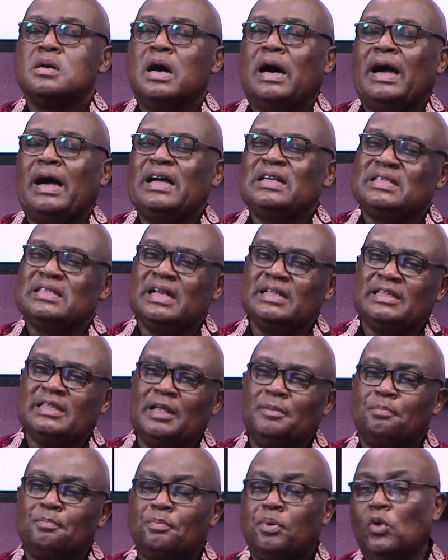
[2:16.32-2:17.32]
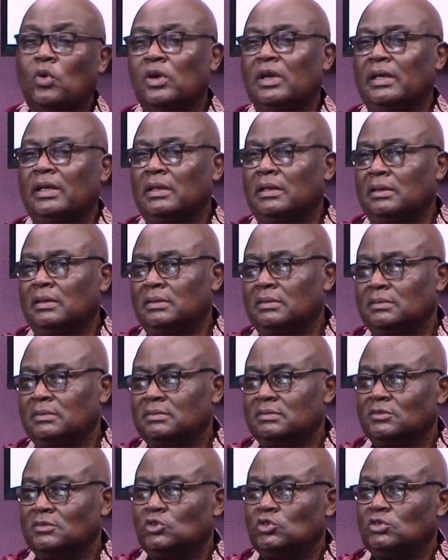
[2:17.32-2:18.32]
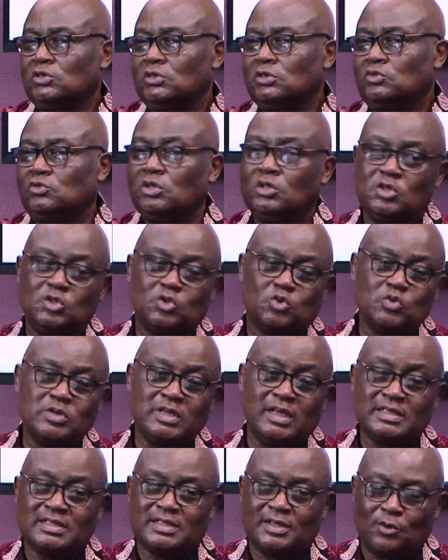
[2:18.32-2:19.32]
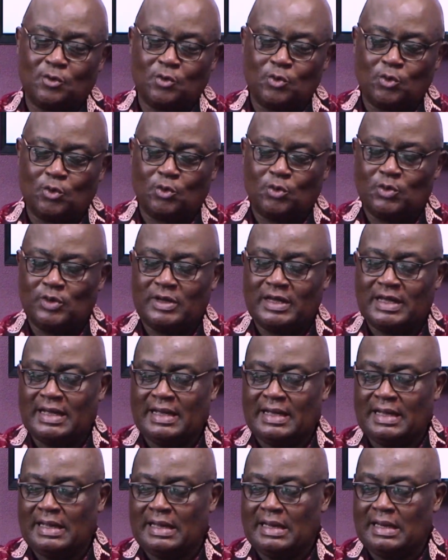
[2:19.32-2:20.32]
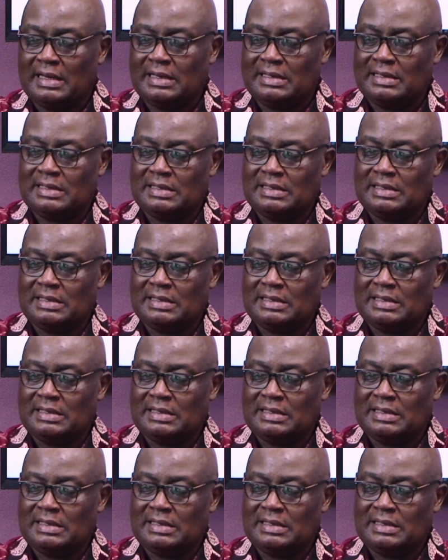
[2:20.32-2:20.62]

I started polling 22 years ago, and